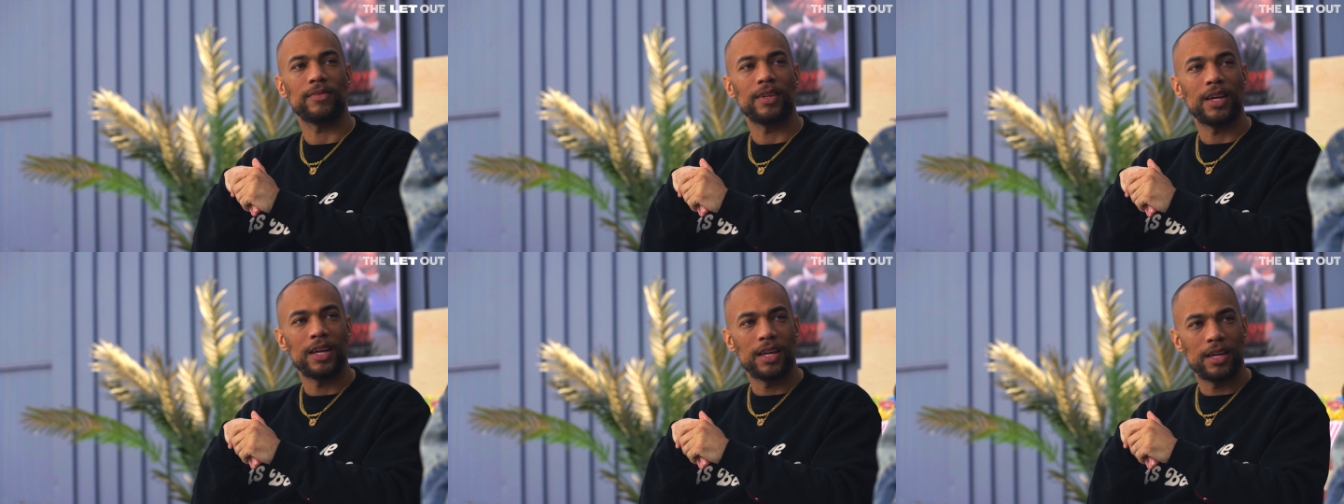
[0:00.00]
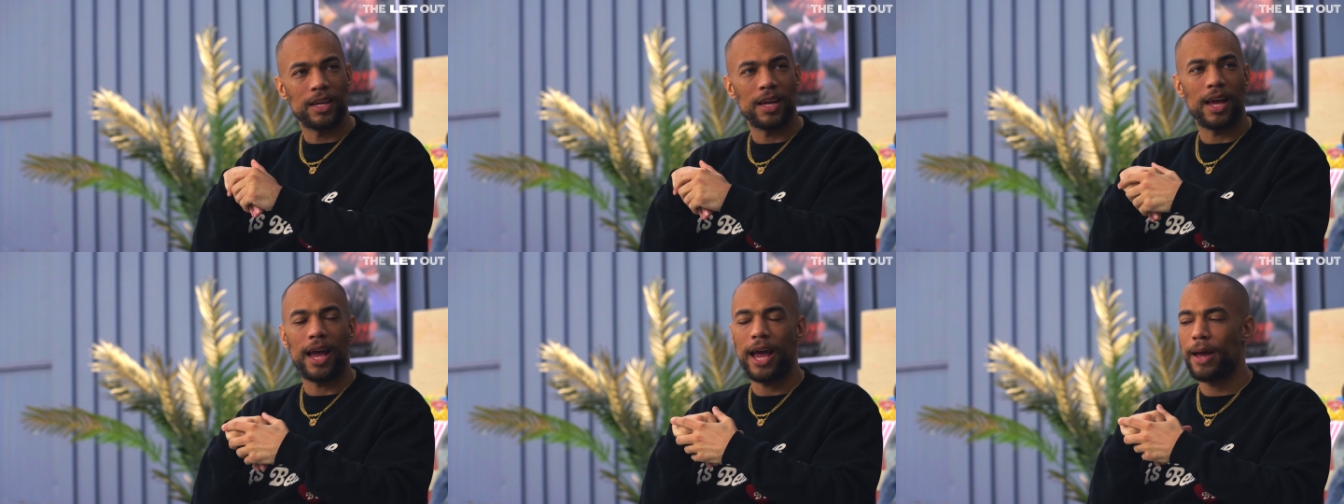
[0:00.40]
yeah, I'll let
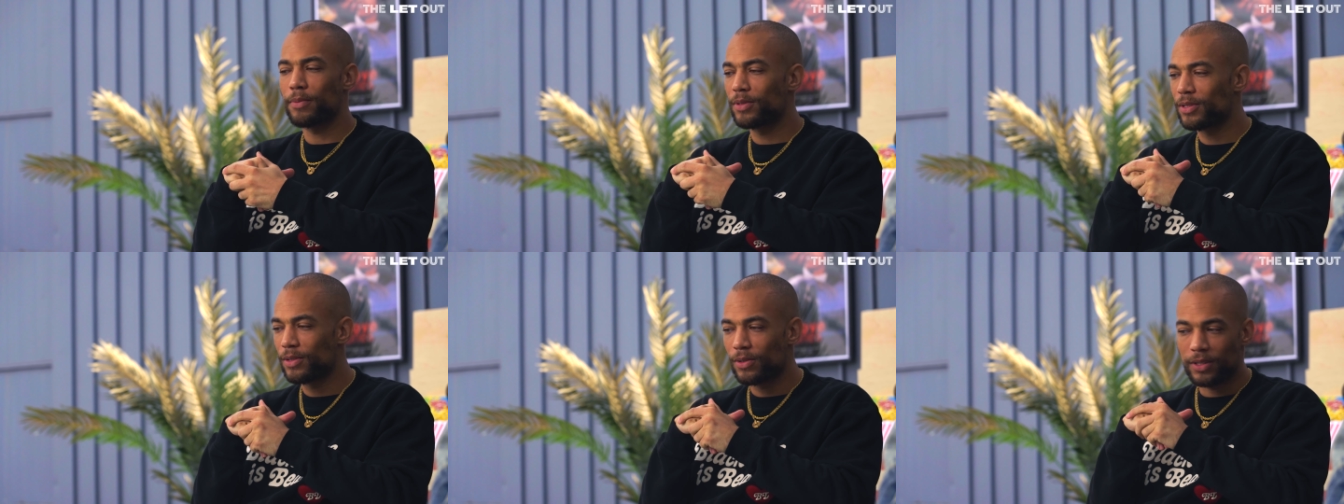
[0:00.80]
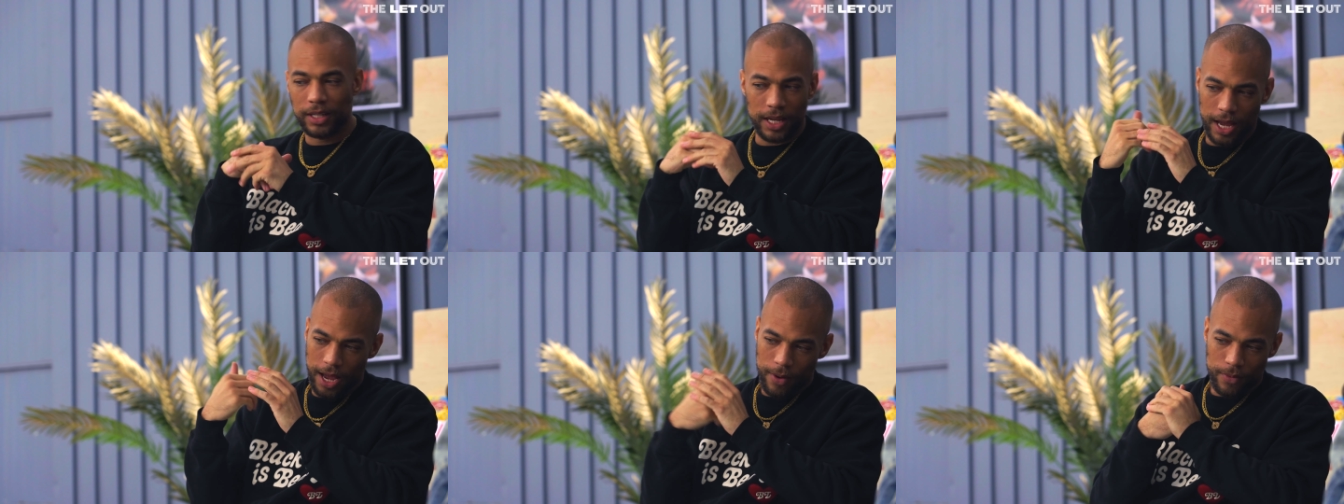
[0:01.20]
you know. Absolutely,
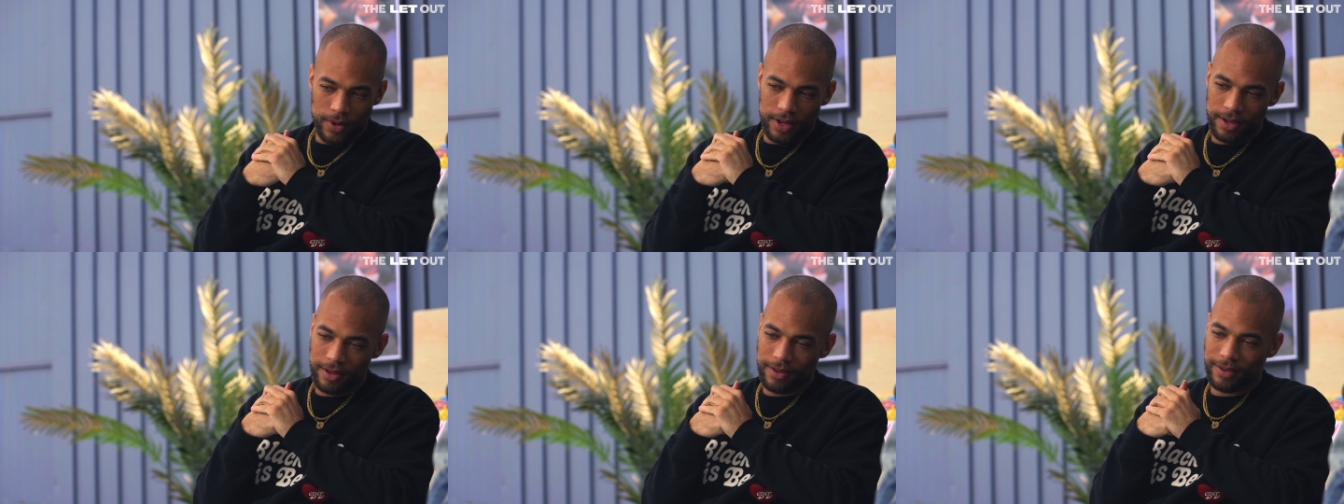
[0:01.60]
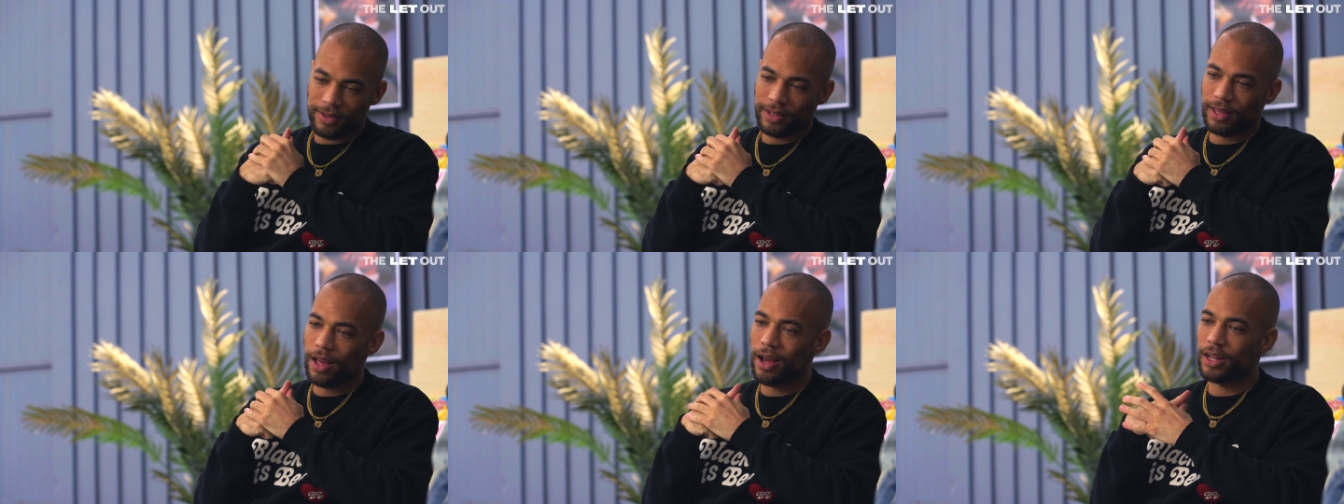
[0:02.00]
yeah. We
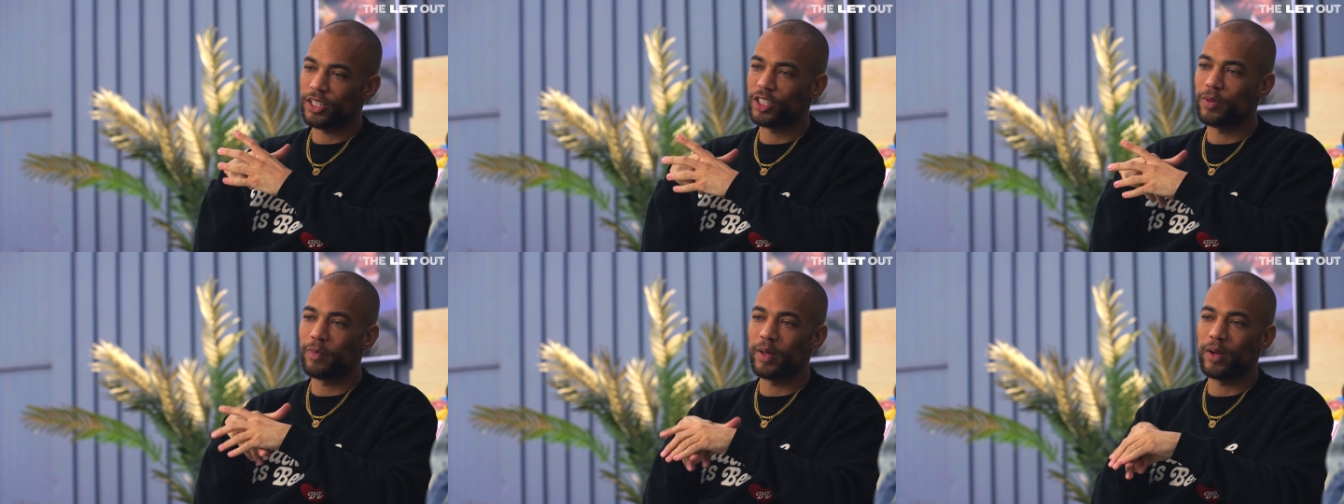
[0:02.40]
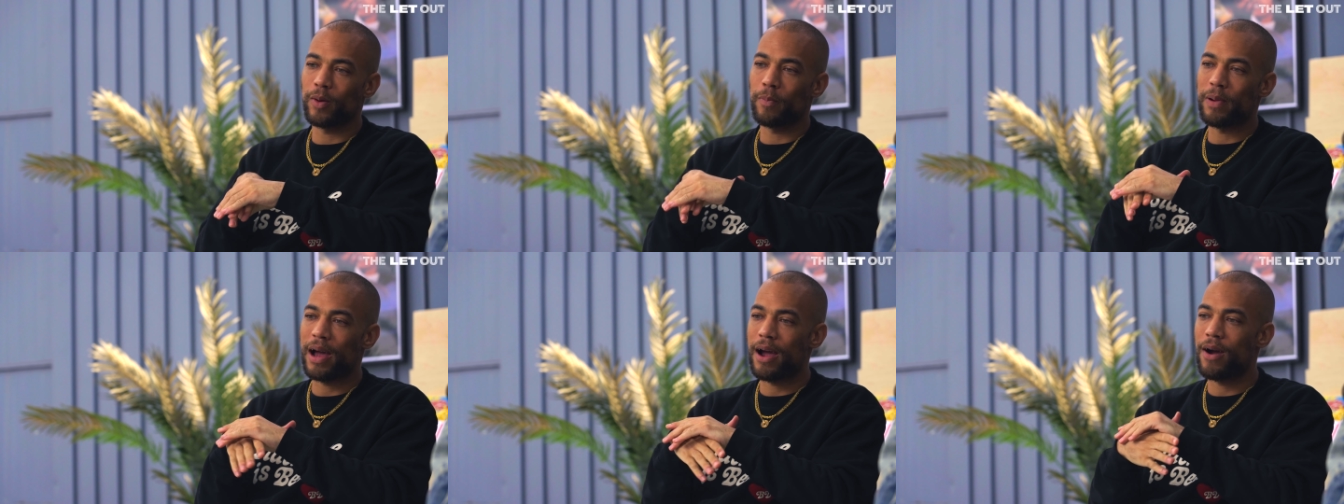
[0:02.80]
launched
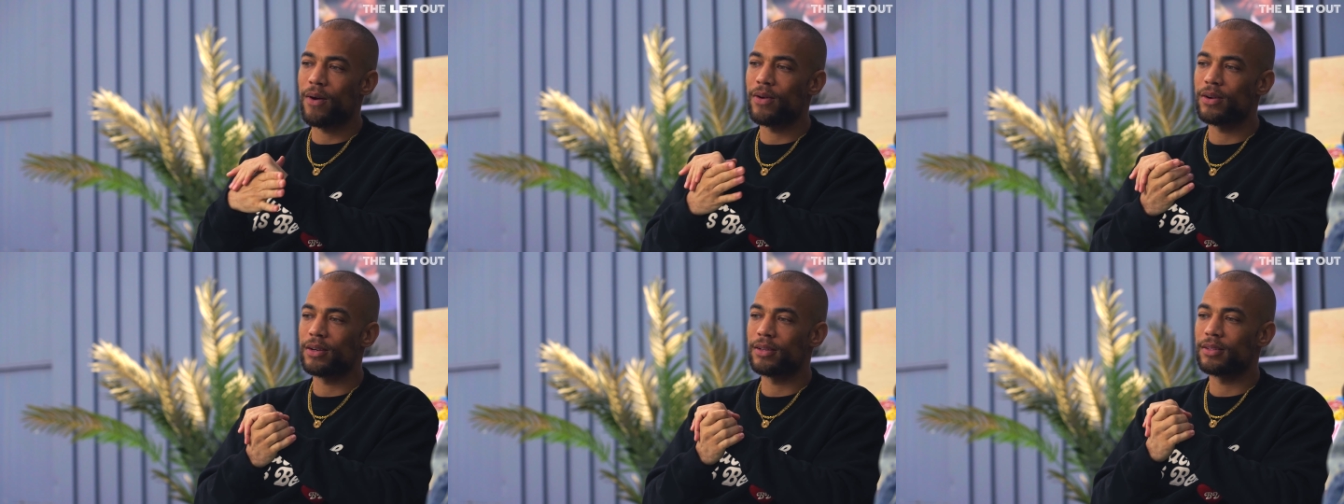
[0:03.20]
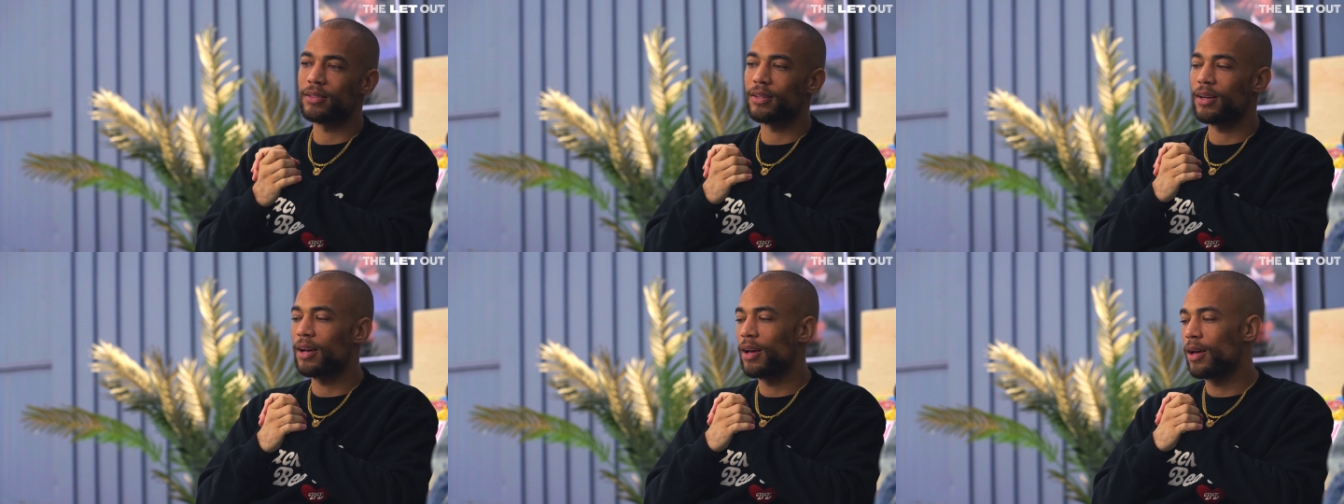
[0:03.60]
Build Power
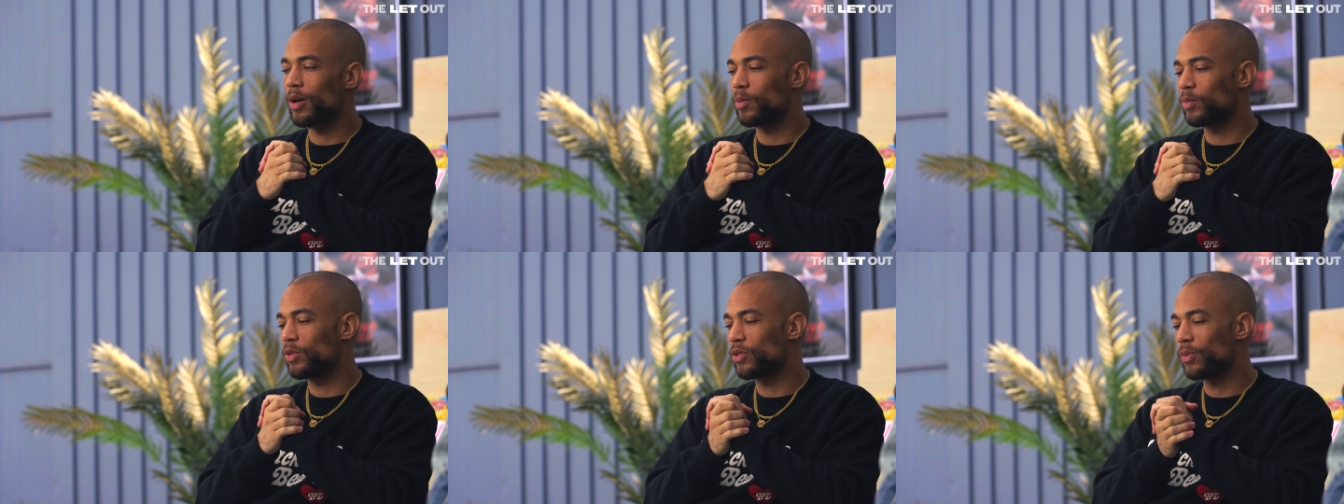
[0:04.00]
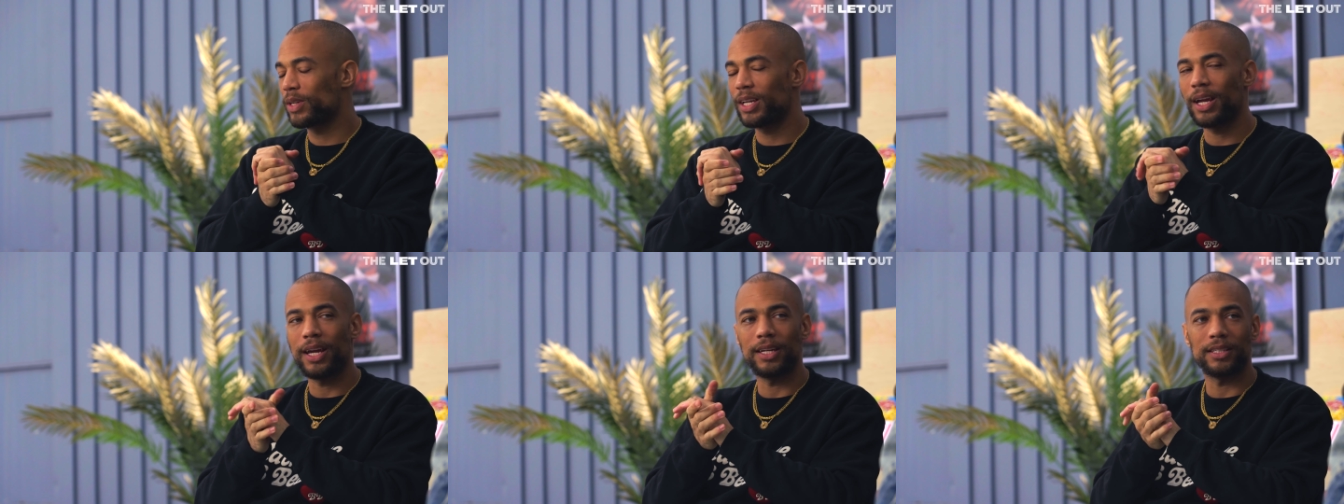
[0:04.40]
um,
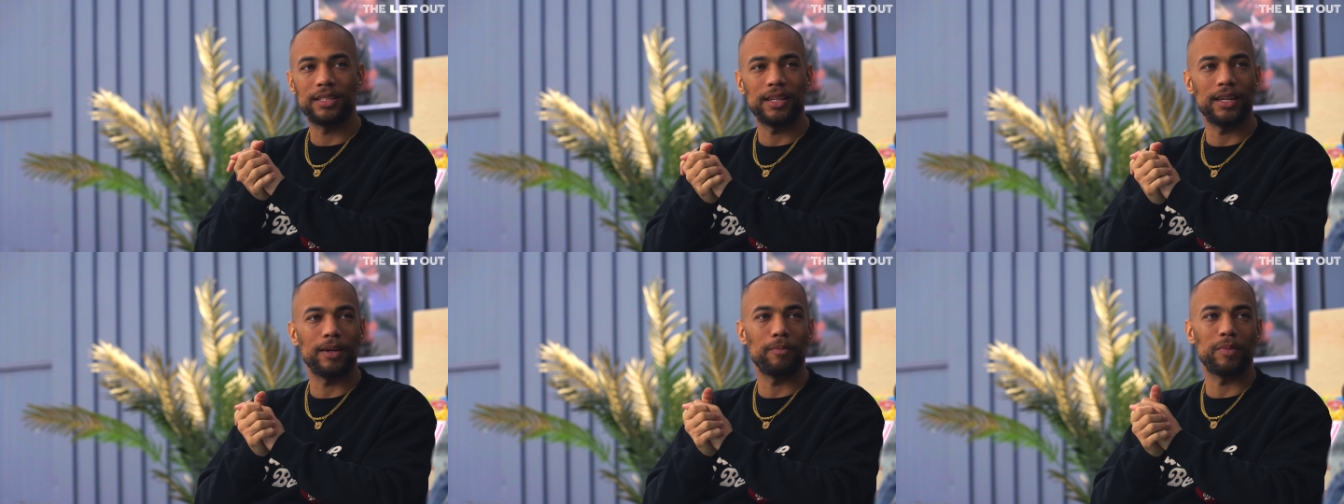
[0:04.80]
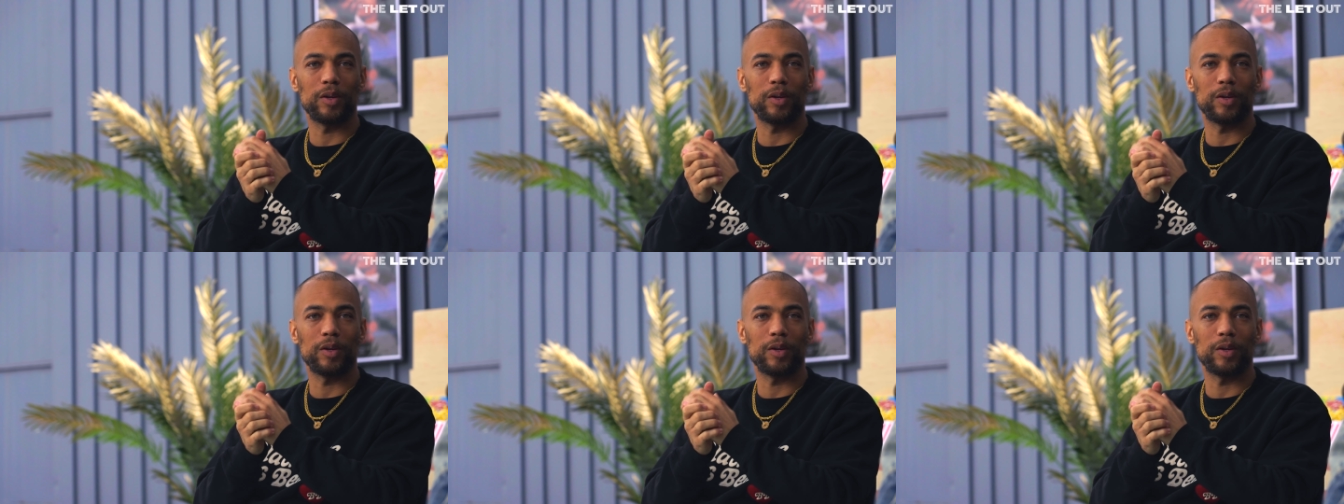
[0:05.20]
twenty eighteen.